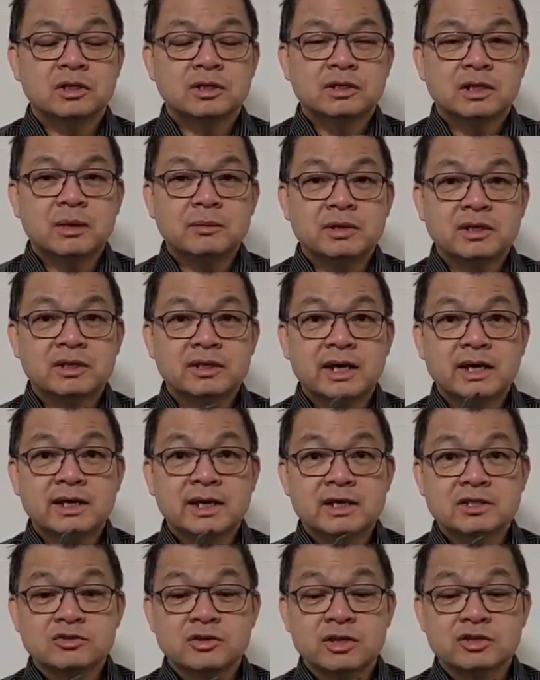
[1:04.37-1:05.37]
how many
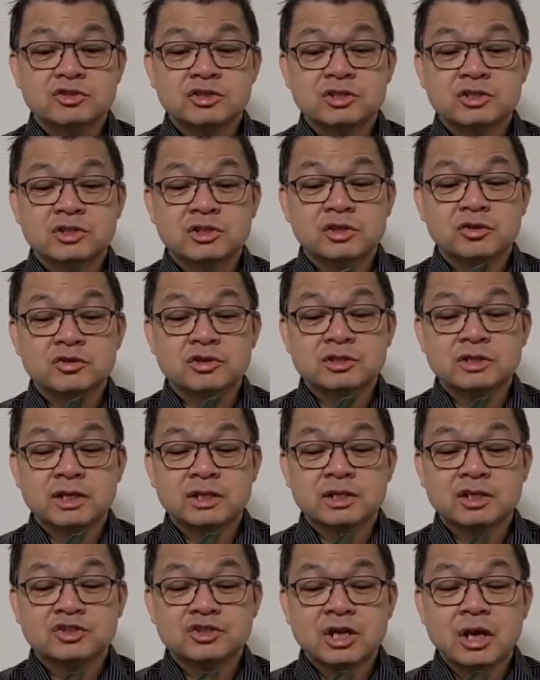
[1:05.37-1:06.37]
decades or hundreds of years
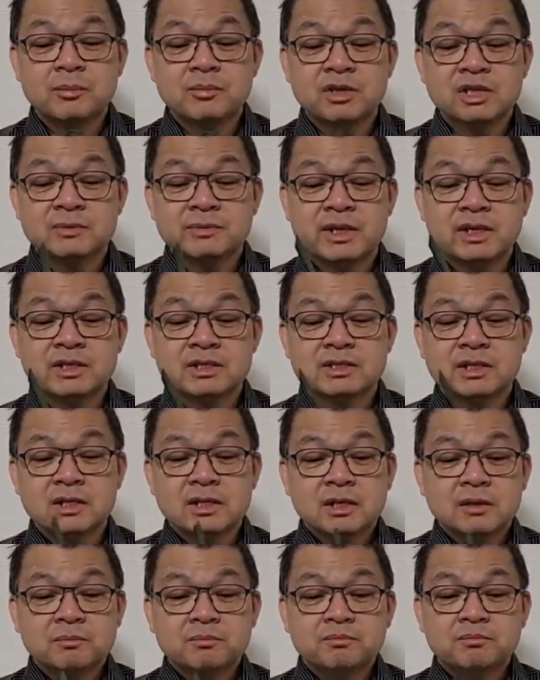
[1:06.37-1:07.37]
that the Japanese made this.
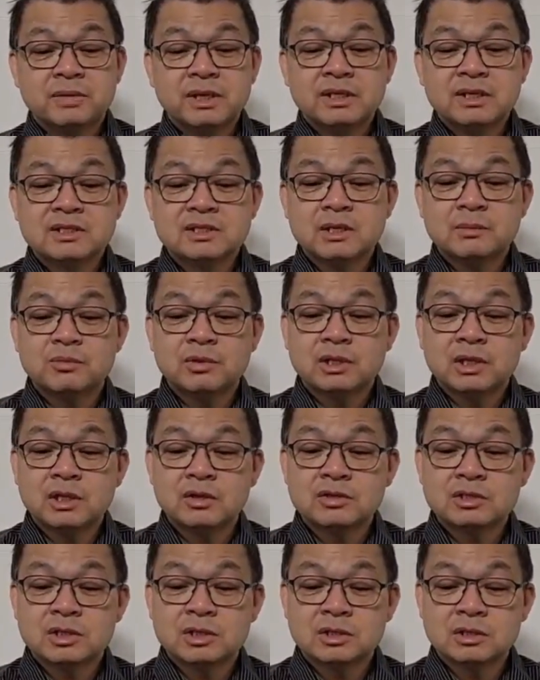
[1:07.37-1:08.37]
Picked this up when I
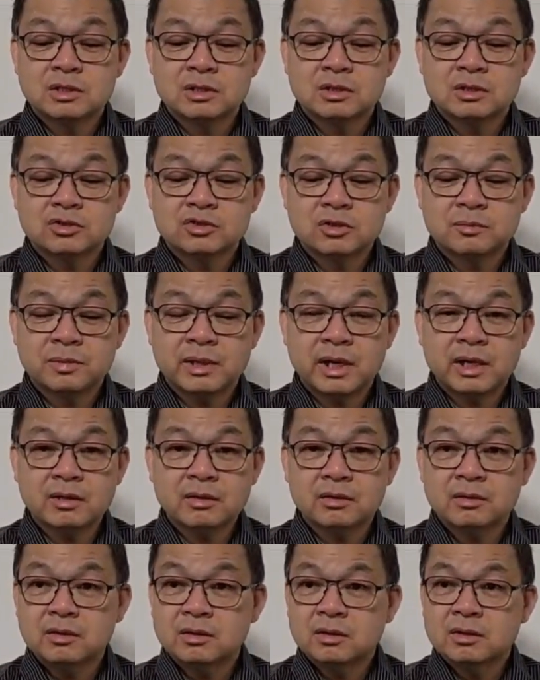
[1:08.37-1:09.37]
was in Japan,
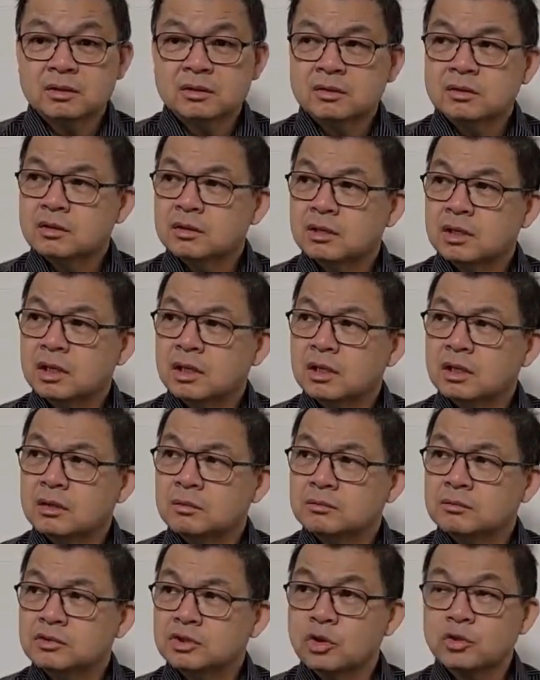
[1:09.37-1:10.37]

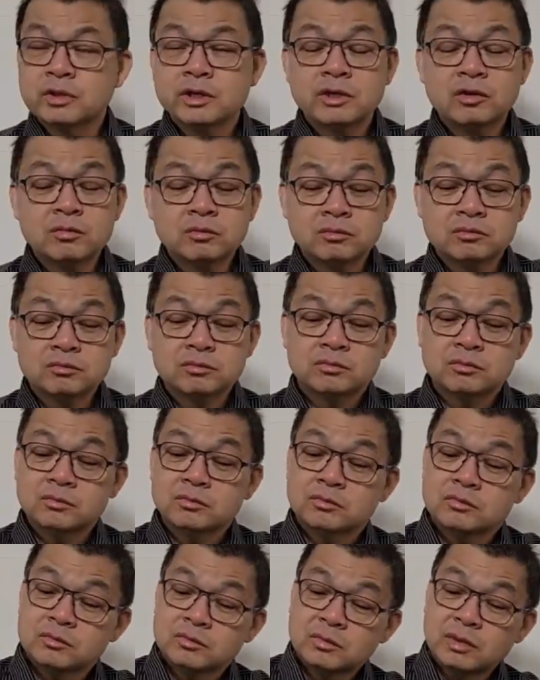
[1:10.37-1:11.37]
Tokyo,
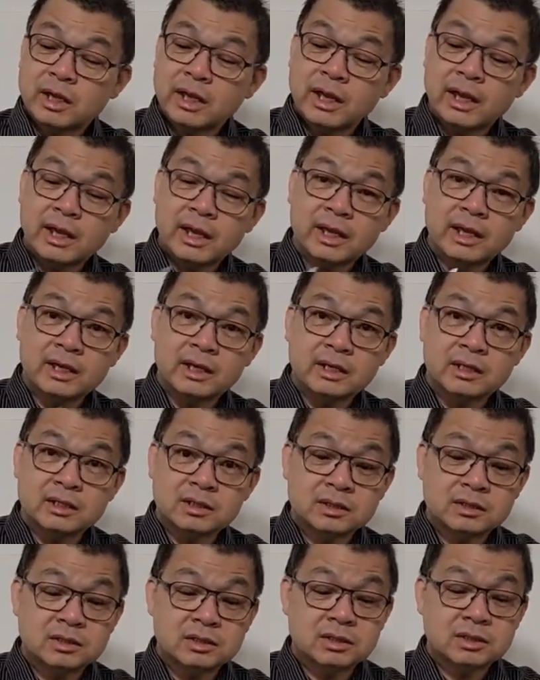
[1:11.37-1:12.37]

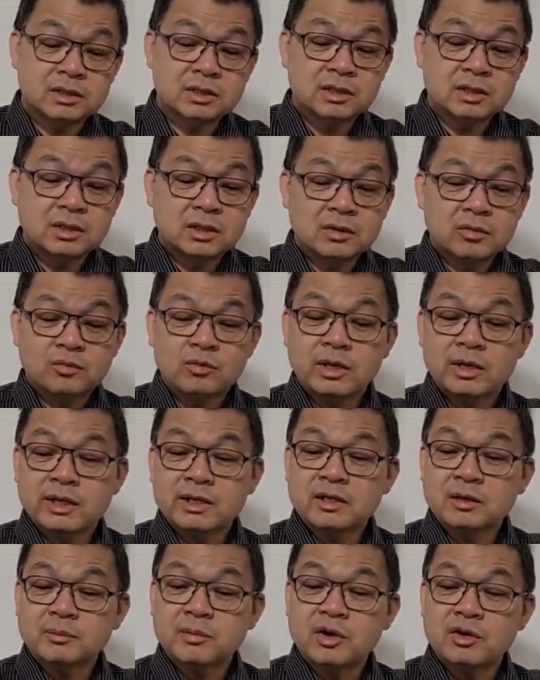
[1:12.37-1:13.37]
and what I
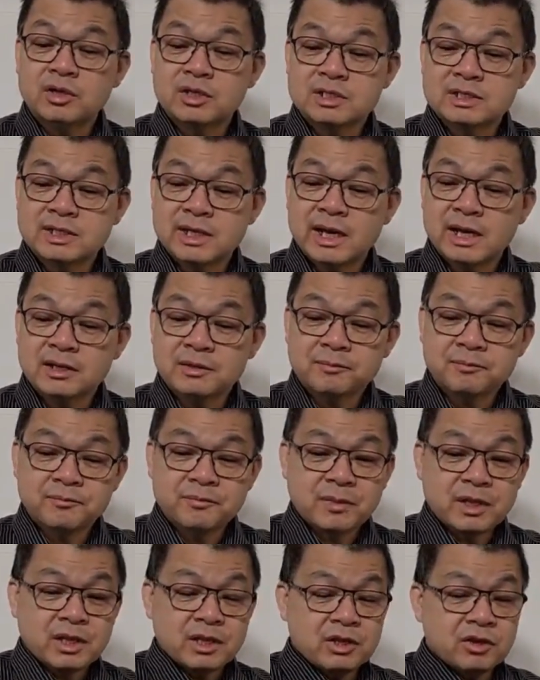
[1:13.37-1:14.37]
liked about it is that
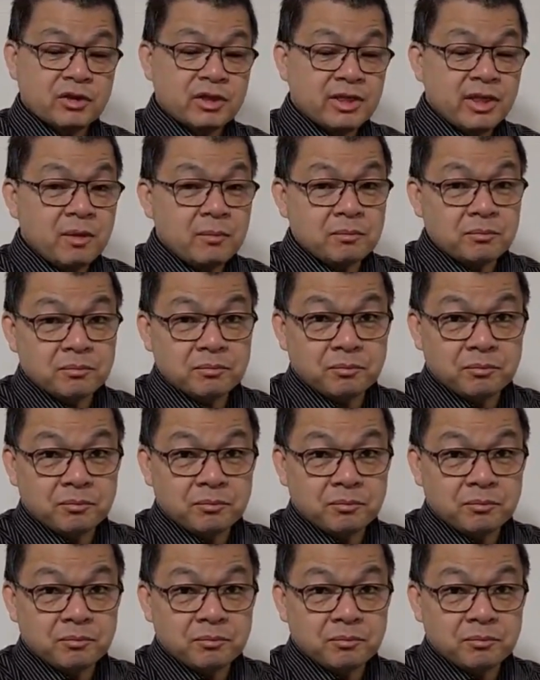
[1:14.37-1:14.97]
your thumb